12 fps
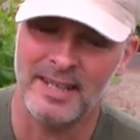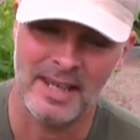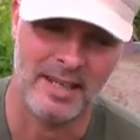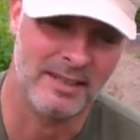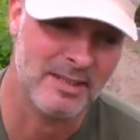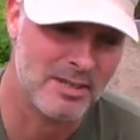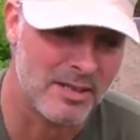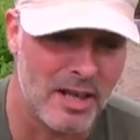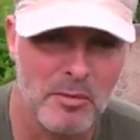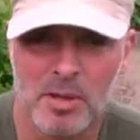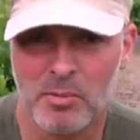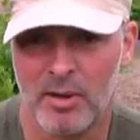And it's
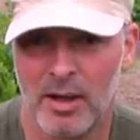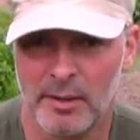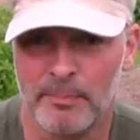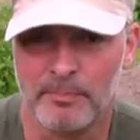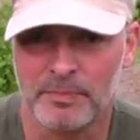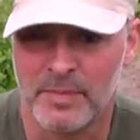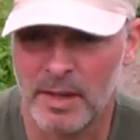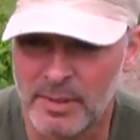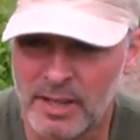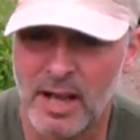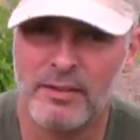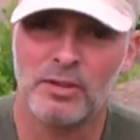not a big problem. I
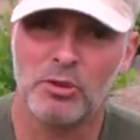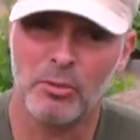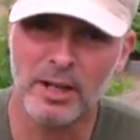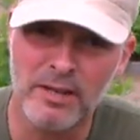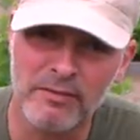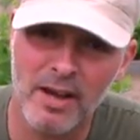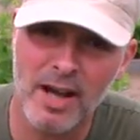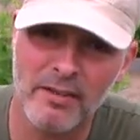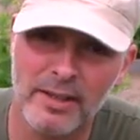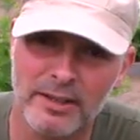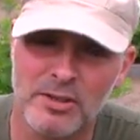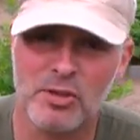mean, I have a
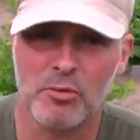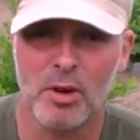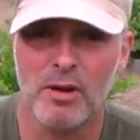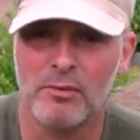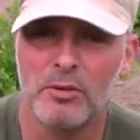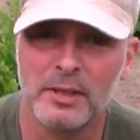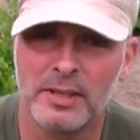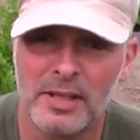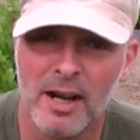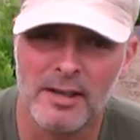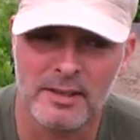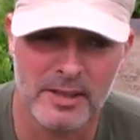twenty-five hundred square foot
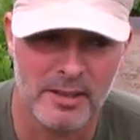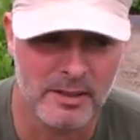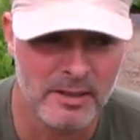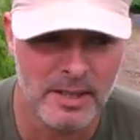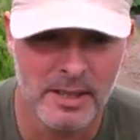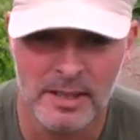garden here.